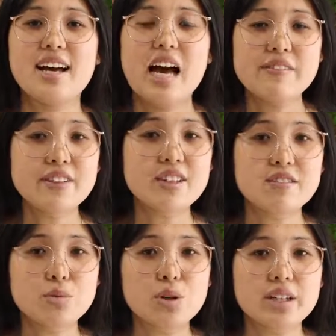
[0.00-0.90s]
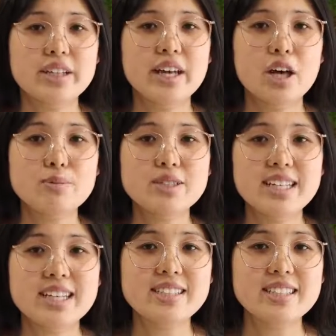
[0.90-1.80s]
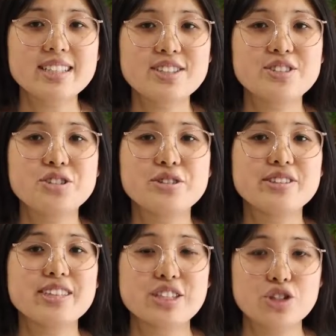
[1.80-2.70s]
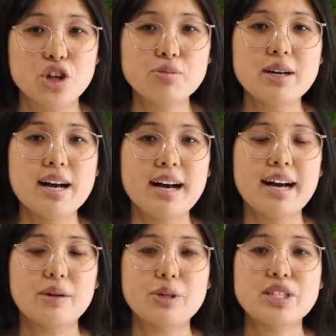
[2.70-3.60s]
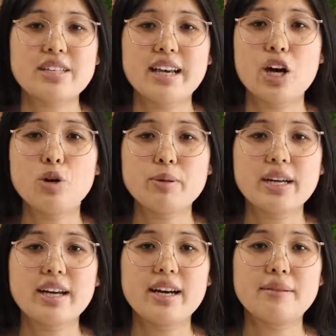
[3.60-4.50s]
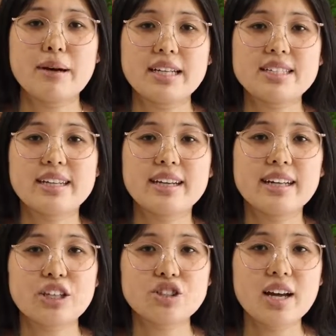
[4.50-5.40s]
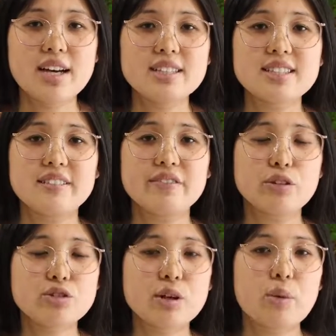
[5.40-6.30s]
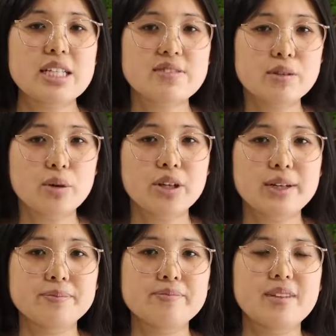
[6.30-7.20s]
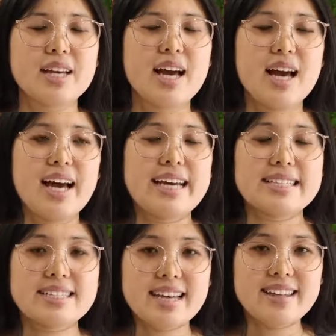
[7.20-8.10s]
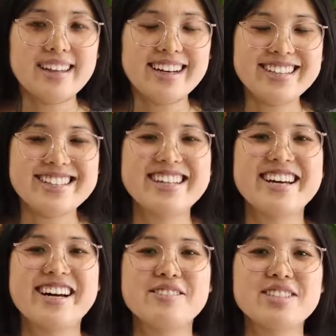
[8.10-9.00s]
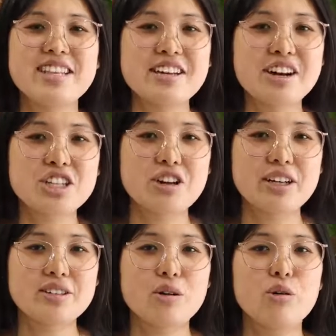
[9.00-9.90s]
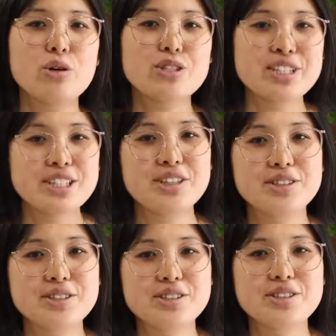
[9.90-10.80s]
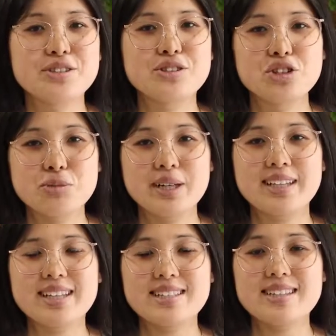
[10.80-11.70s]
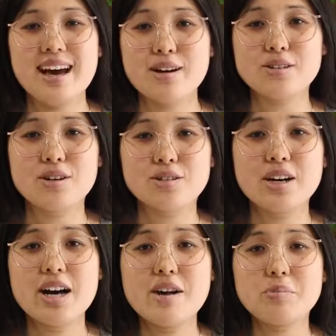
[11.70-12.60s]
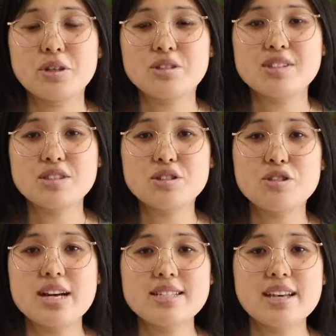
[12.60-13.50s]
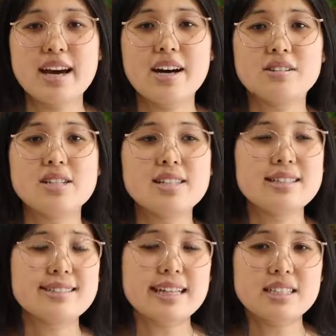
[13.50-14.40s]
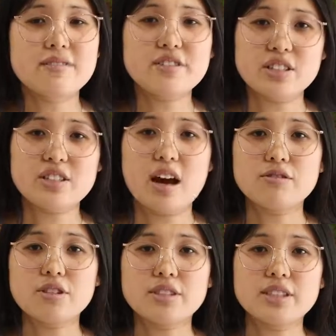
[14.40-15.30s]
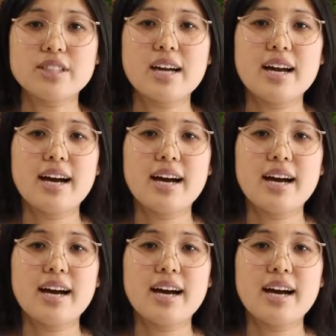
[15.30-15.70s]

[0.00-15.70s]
having enough water helps the kidneys to do its job, which is helping balancing electrolytes and filtering waste in the body. In saying that, staying hydrated also includes consuming less alcohol, because it's crazy how the stats have just skyrocketed